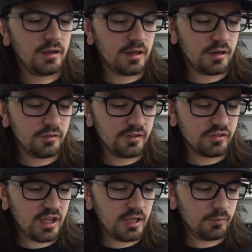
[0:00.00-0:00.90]
Now,
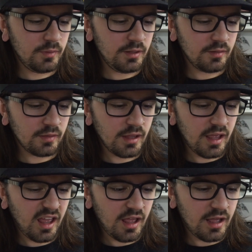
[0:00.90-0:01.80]
this game,
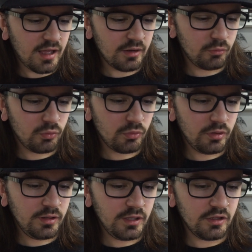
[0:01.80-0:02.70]
I
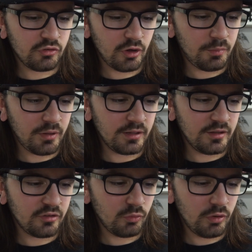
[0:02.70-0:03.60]
really enjoyed playing
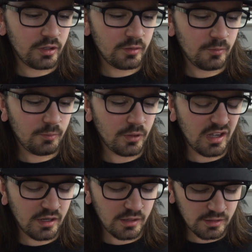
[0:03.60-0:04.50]
this one,
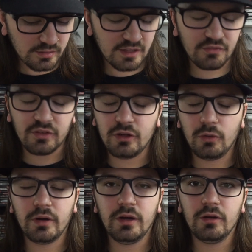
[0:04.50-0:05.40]
but definitely
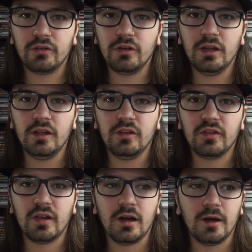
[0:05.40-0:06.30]
nowhere near as good as